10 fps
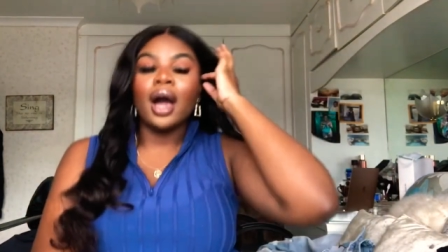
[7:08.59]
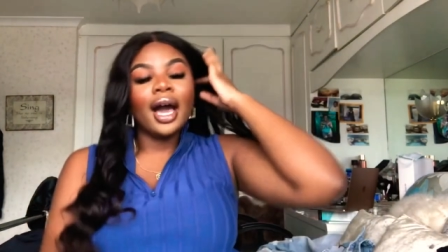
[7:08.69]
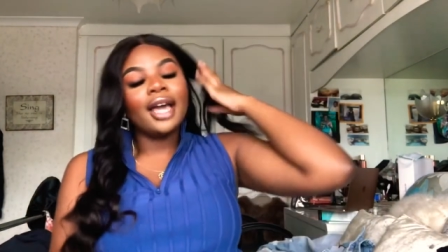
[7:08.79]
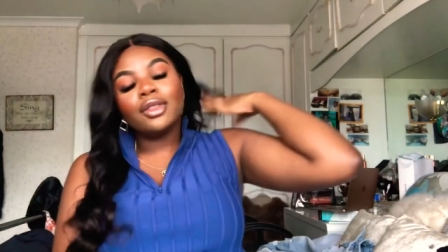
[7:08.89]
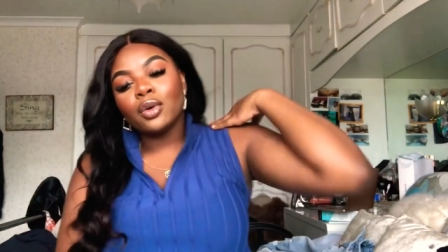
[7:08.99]

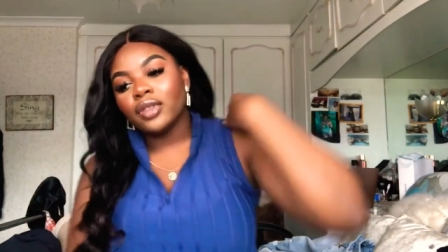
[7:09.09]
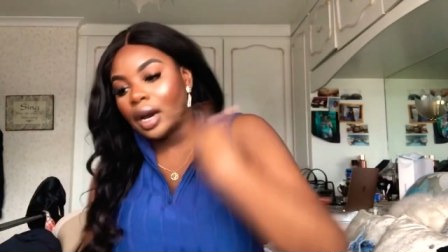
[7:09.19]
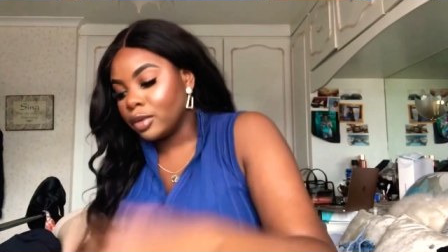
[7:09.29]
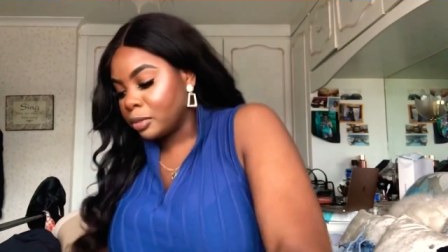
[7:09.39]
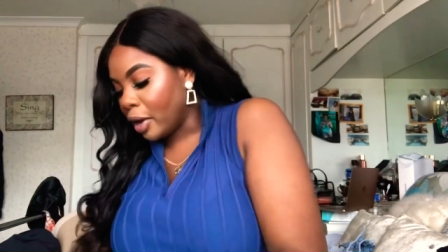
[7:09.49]
thought that
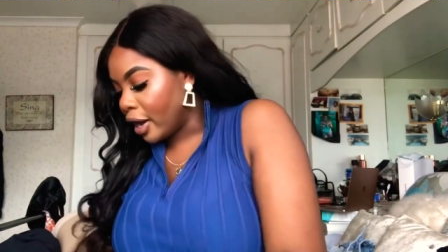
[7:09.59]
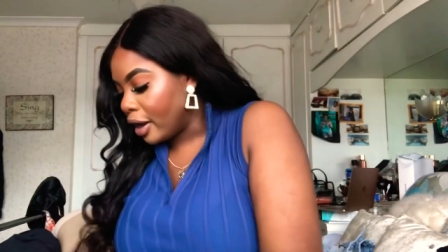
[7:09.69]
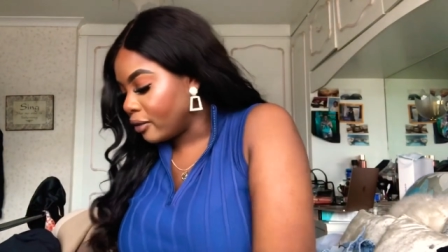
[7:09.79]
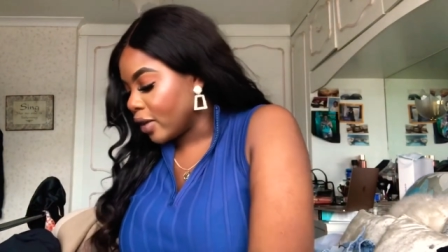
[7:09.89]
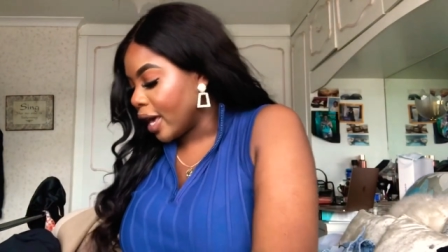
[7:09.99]
was
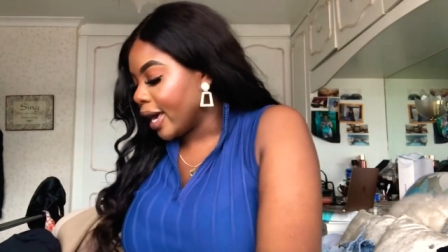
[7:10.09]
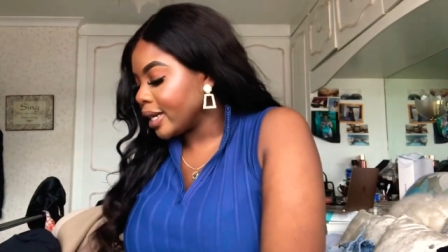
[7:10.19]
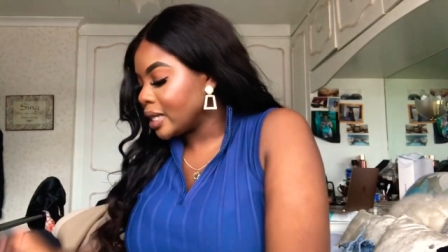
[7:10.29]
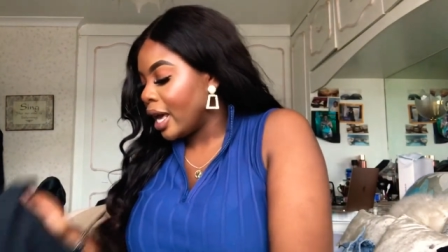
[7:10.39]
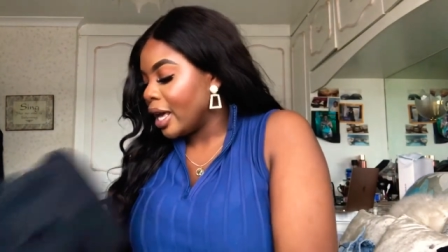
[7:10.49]
perfect
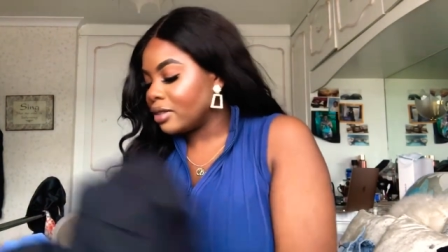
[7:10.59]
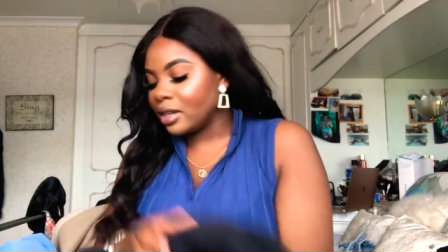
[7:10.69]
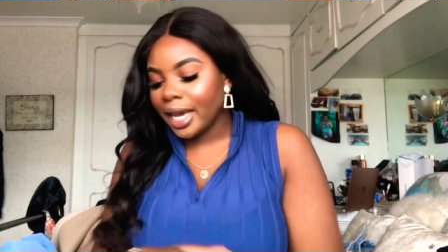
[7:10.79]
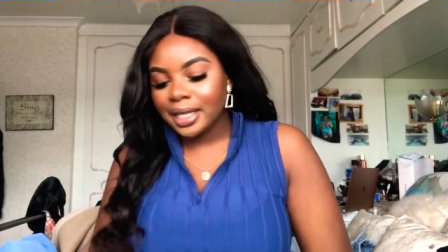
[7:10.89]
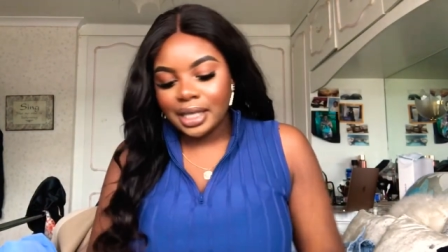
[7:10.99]
the
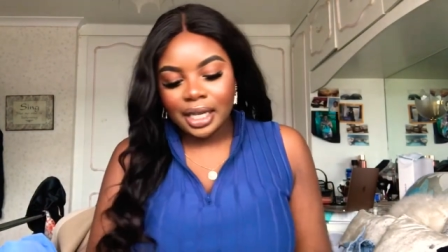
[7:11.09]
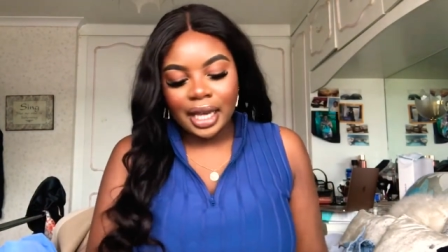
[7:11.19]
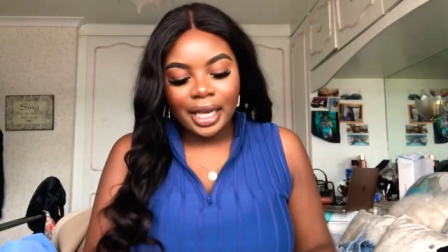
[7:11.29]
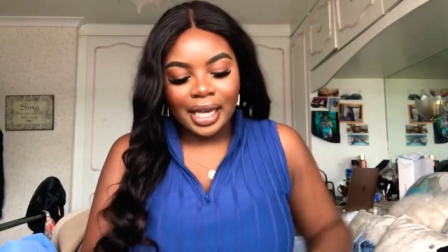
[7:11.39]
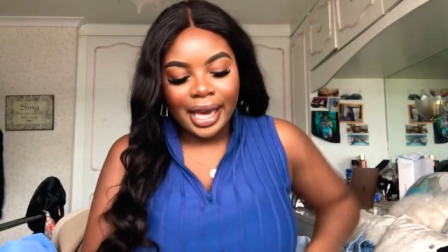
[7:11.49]
next thing
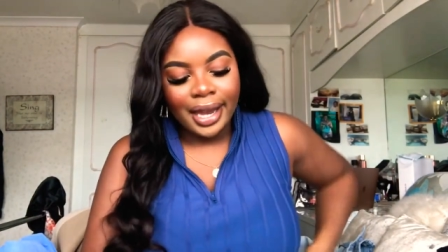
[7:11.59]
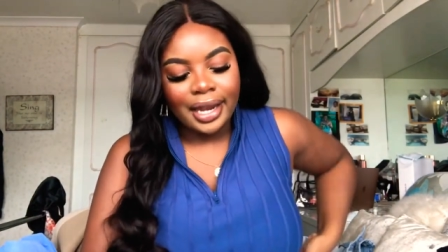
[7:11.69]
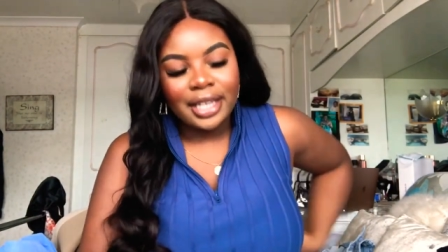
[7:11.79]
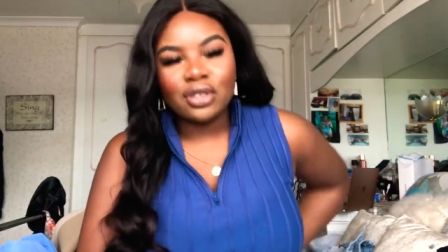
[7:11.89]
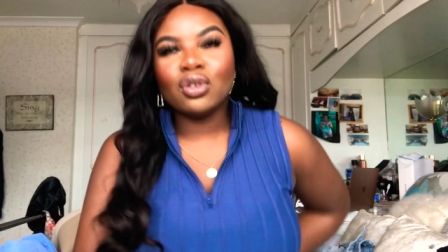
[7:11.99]
again
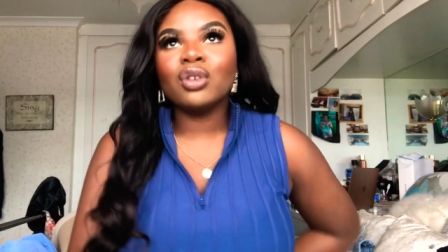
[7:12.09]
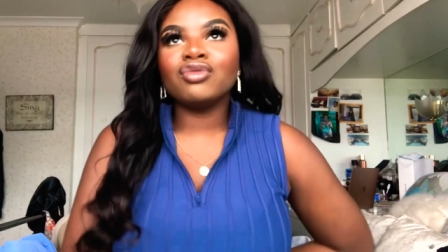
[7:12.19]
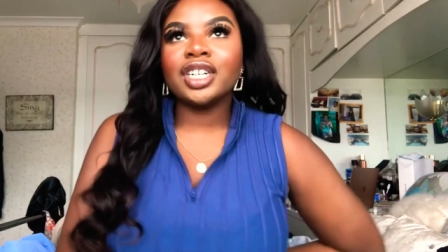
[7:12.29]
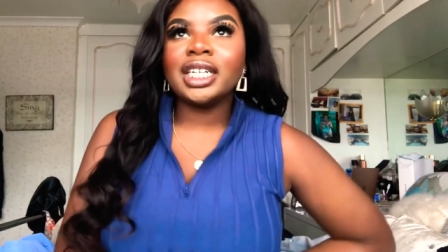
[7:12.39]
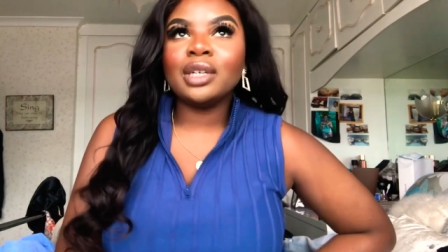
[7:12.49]
is not
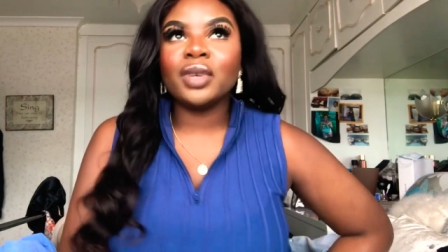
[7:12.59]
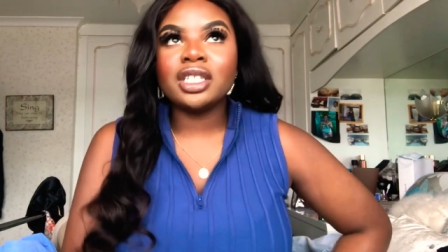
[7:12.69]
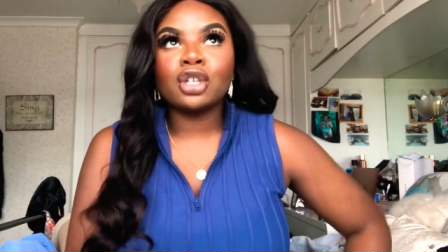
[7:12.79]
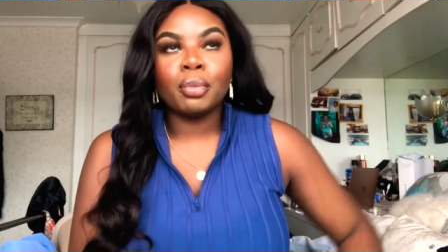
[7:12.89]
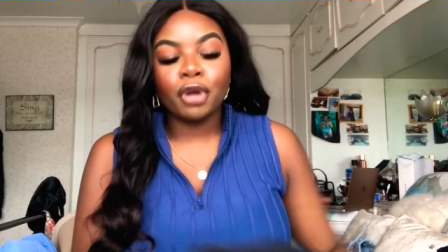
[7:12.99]
really winter
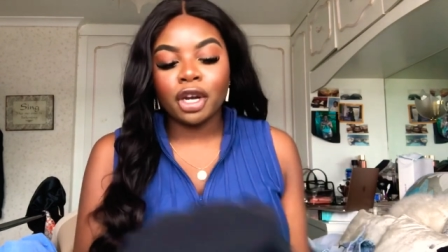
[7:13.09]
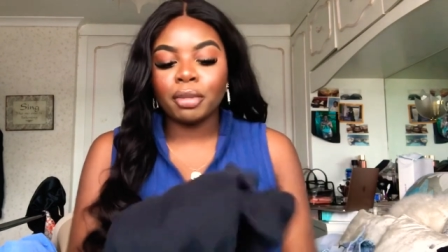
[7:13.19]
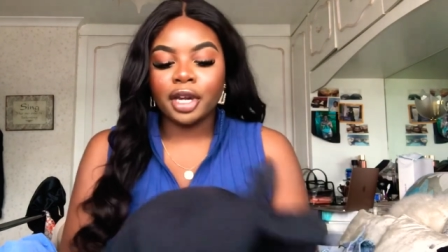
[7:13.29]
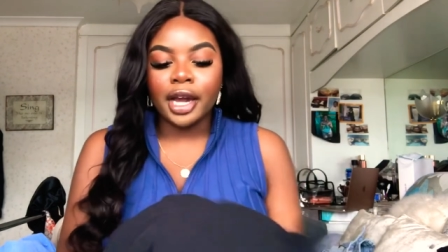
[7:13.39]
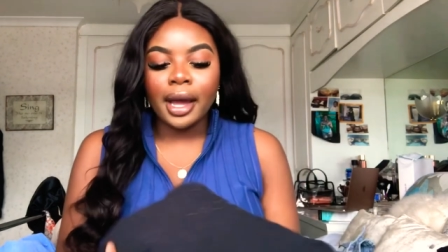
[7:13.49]

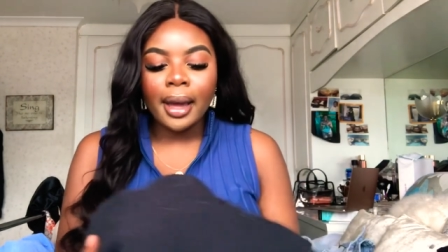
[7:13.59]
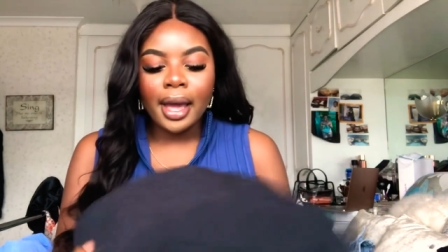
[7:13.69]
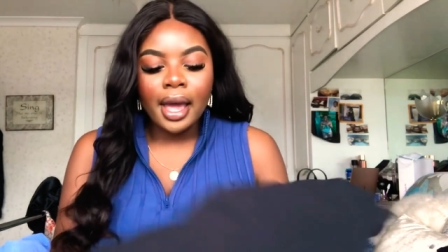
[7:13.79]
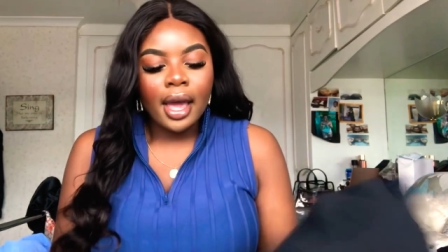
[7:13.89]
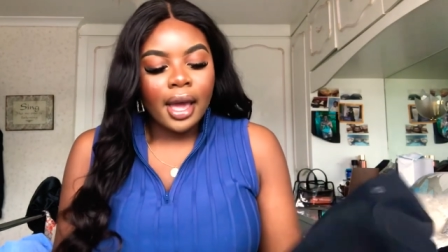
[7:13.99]
appropriate
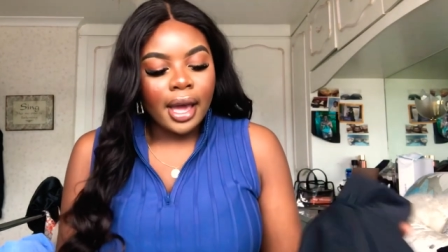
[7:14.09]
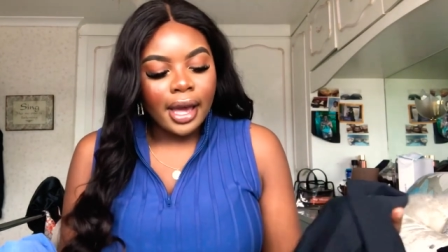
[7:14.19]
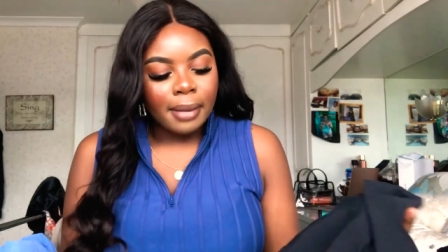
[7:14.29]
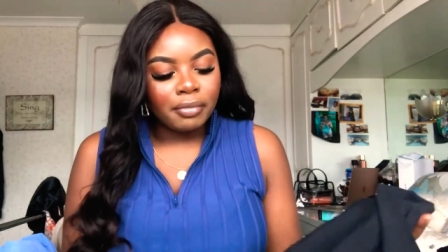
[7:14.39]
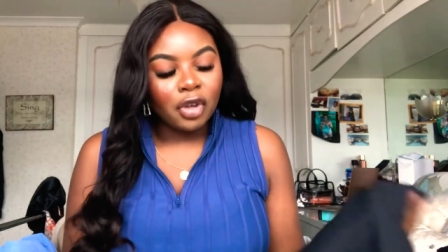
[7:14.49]

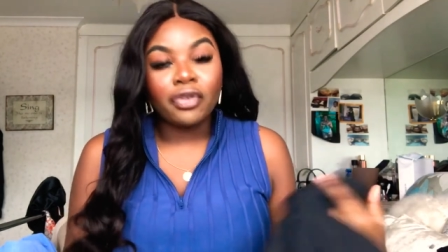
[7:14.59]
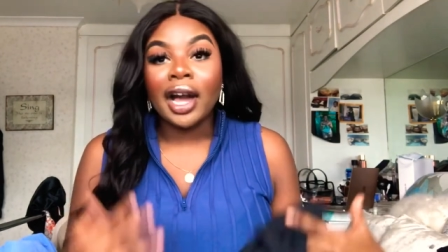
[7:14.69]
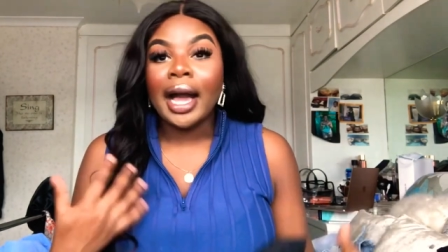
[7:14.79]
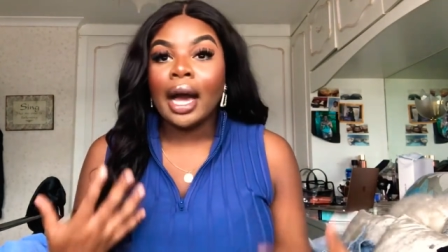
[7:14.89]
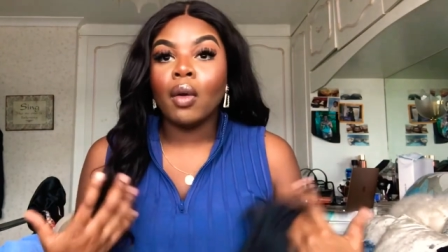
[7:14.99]
um, for
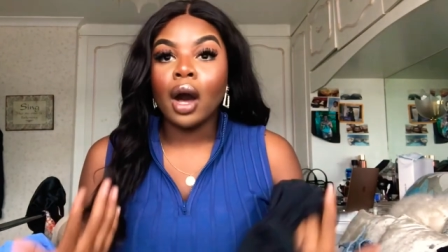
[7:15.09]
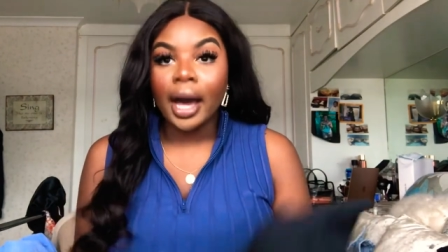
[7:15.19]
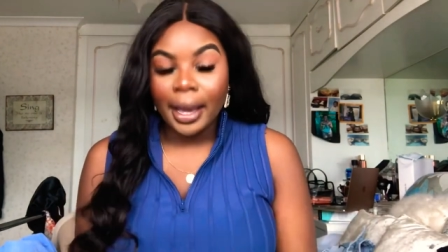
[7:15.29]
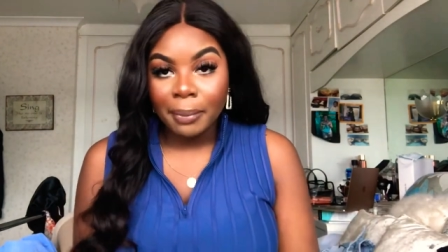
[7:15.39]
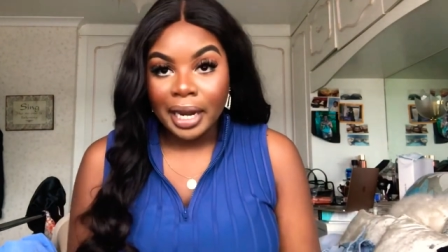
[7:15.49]
how I
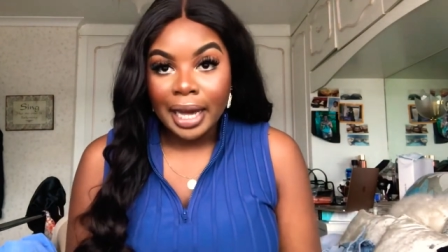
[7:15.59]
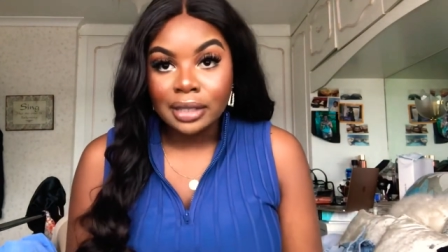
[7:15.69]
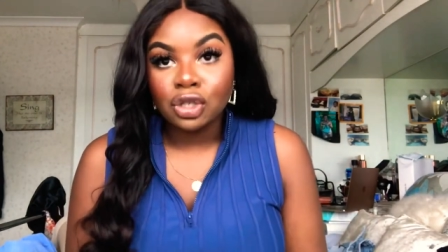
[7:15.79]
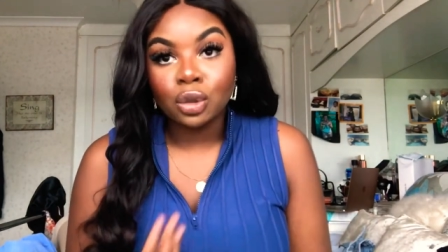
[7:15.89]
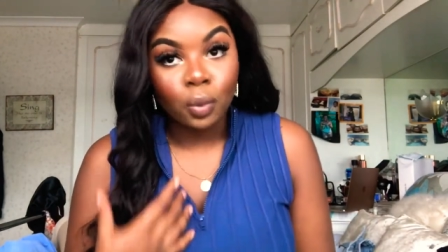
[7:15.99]
plan
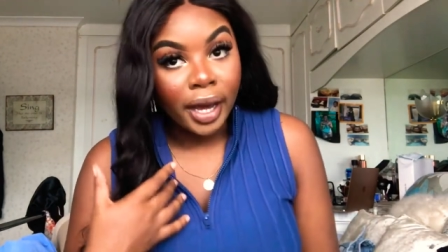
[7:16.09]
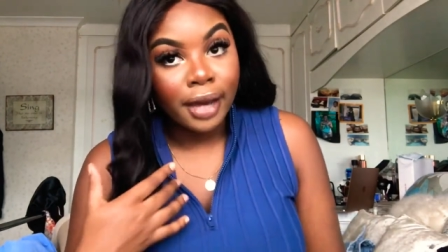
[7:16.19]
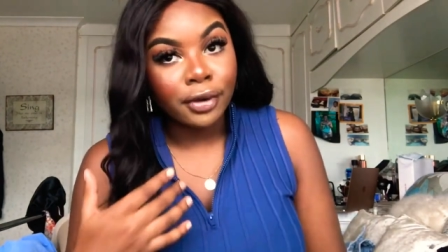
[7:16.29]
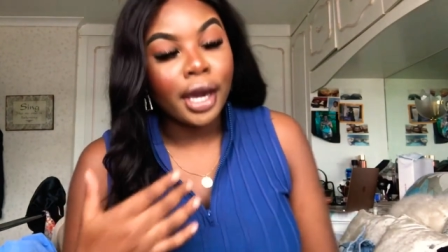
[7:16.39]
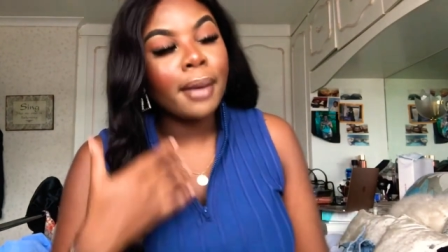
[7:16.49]
to wear
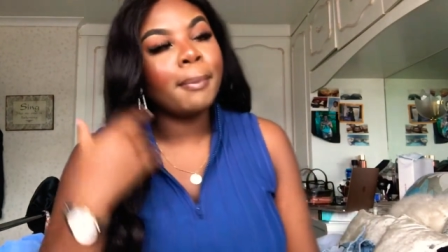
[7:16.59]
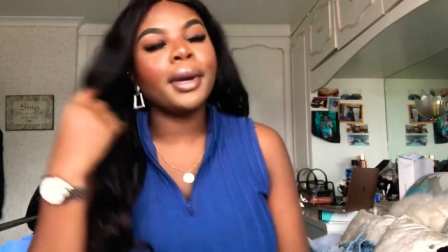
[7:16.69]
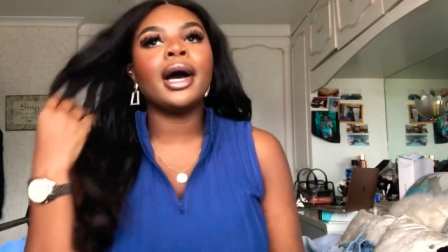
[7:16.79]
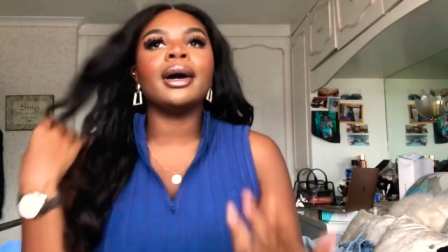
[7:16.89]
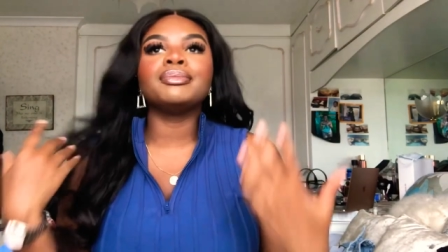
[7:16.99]
it
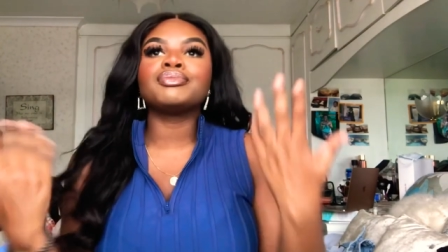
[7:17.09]
but